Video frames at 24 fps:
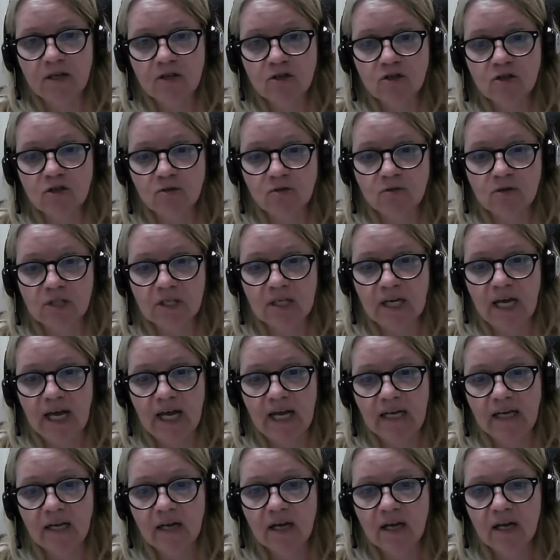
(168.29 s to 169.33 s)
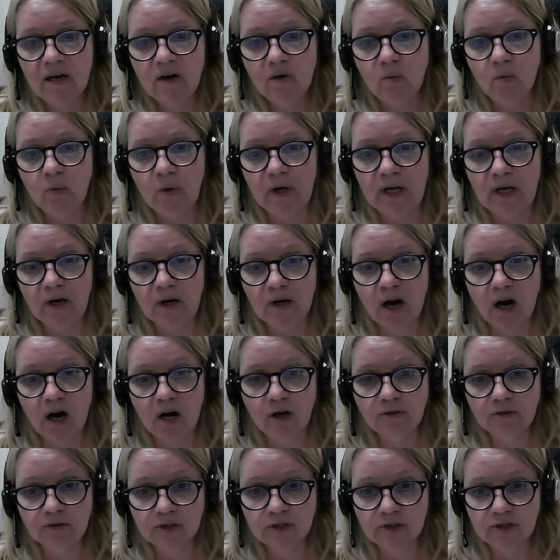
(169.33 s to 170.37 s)
So today, we are
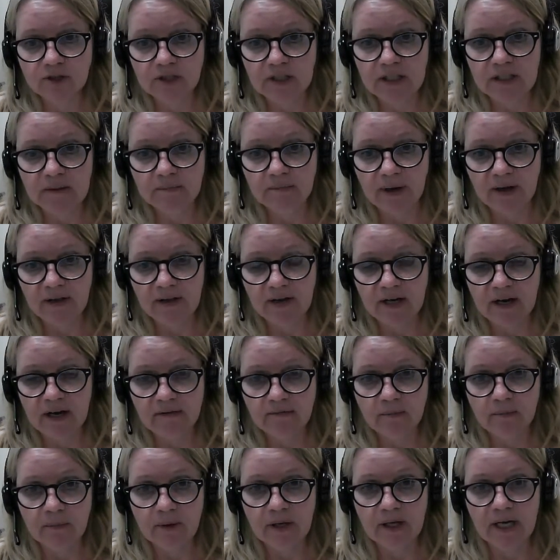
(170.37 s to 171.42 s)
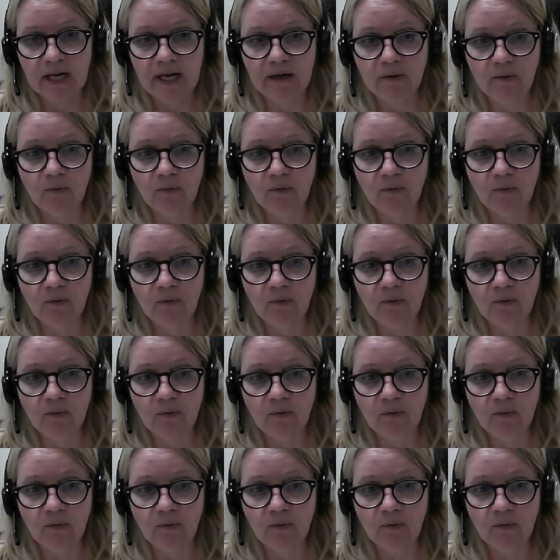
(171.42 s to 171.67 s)
overseen by the government,